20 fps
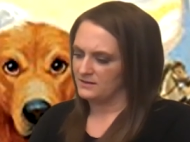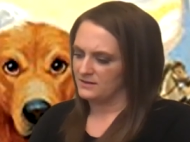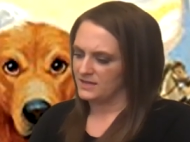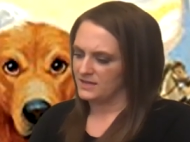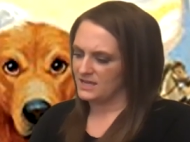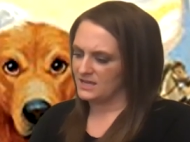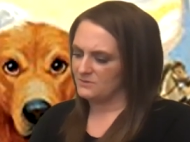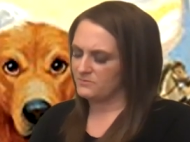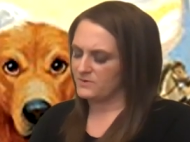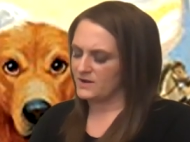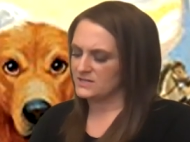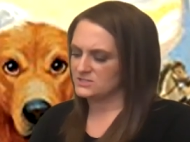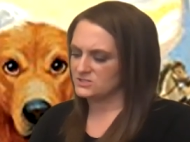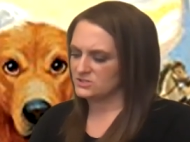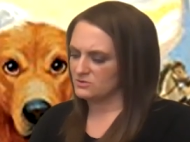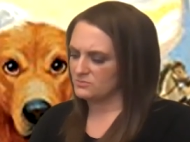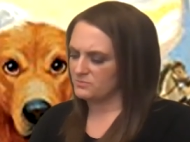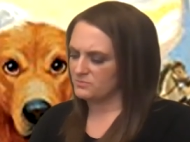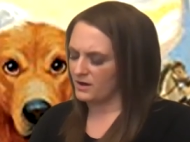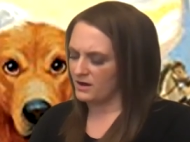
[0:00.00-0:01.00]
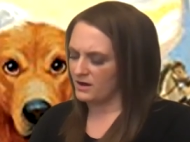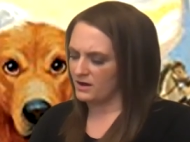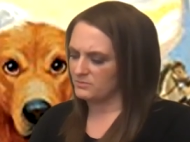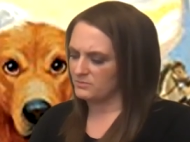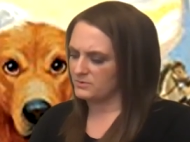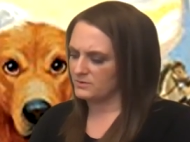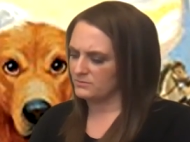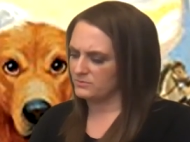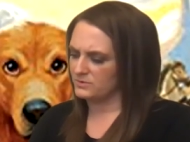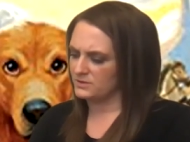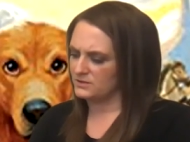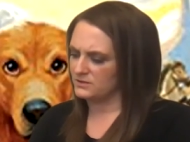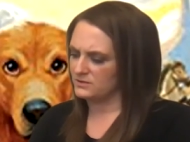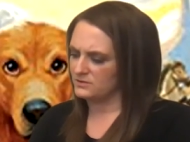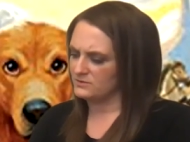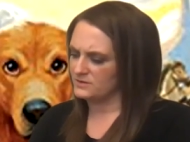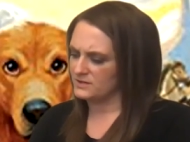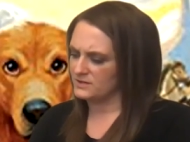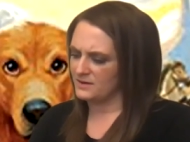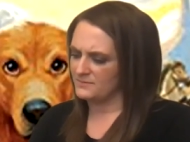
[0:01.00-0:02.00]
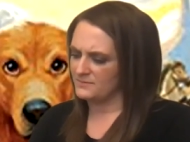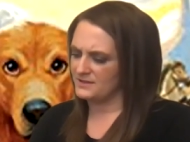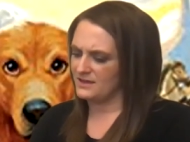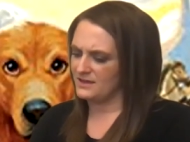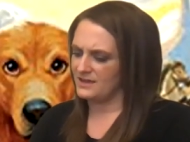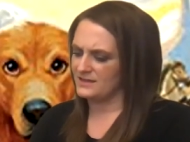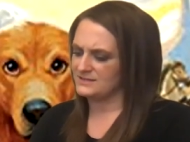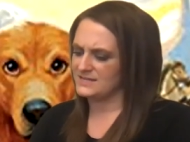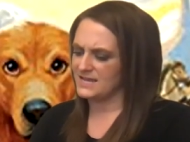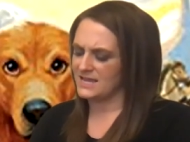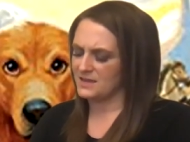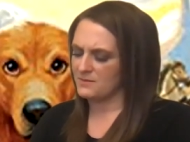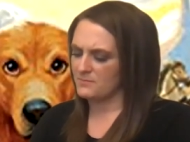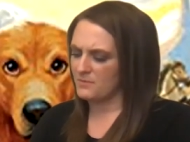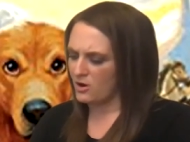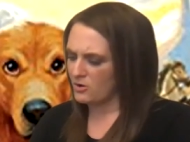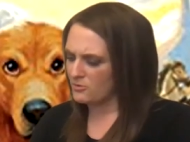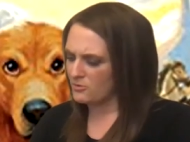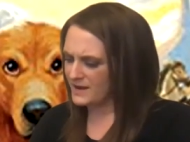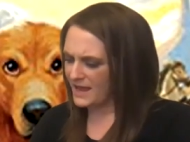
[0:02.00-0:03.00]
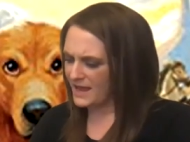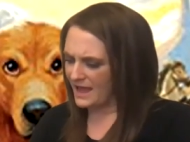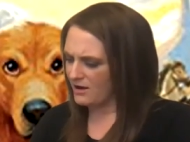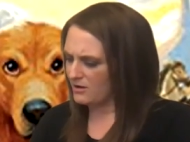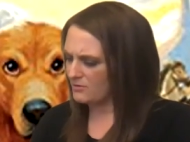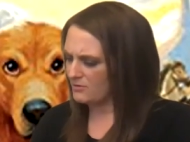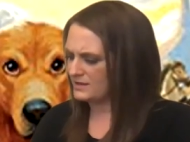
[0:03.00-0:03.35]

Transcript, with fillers: He'd rescue Paul. Would Luke come and take him home now?